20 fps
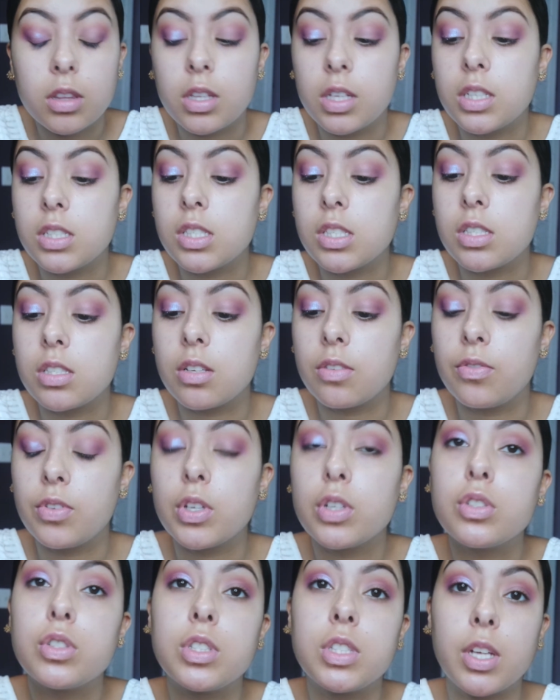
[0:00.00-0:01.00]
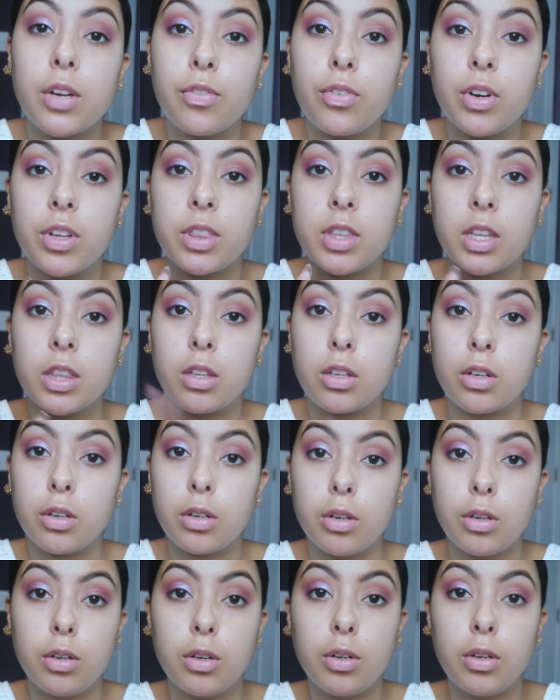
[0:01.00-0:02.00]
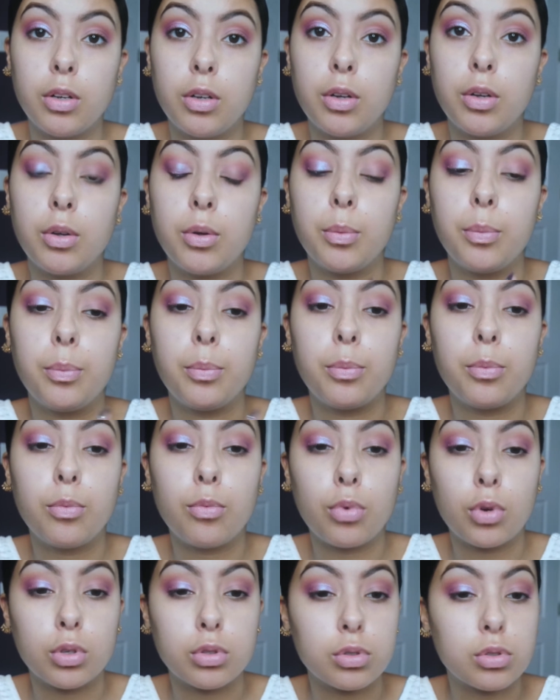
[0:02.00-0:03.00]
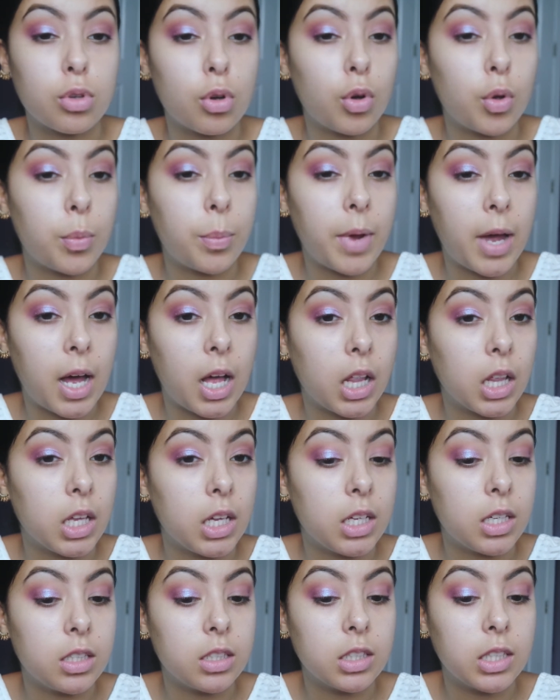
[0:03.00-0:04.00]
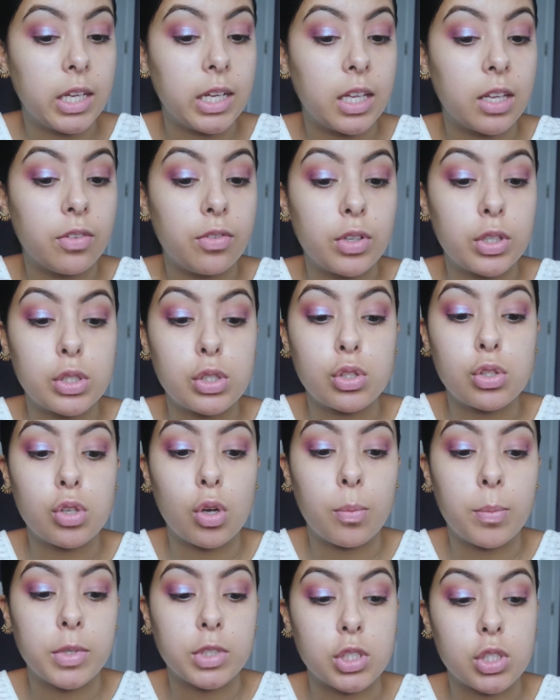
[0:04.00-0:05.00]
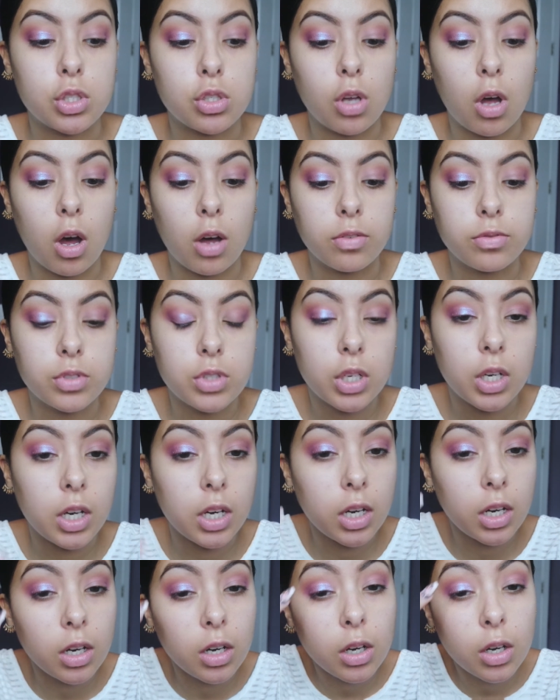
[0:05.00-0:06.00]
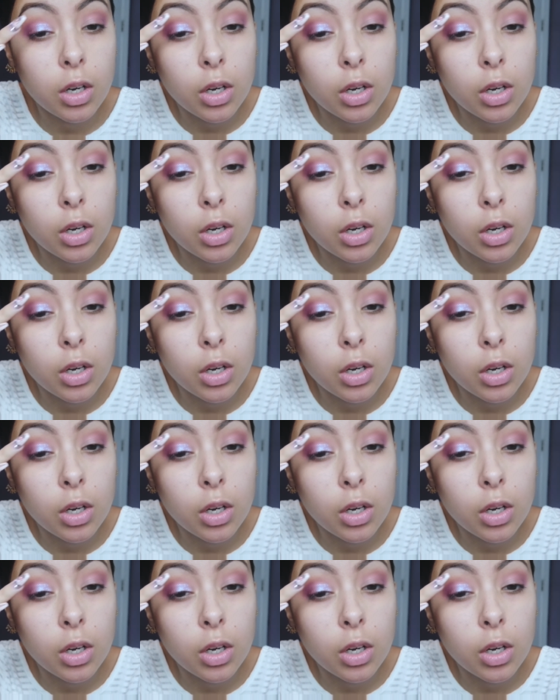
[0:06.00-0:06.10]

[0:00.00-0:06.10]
This feels different than the rose gold palette. Like, it feels so much softer.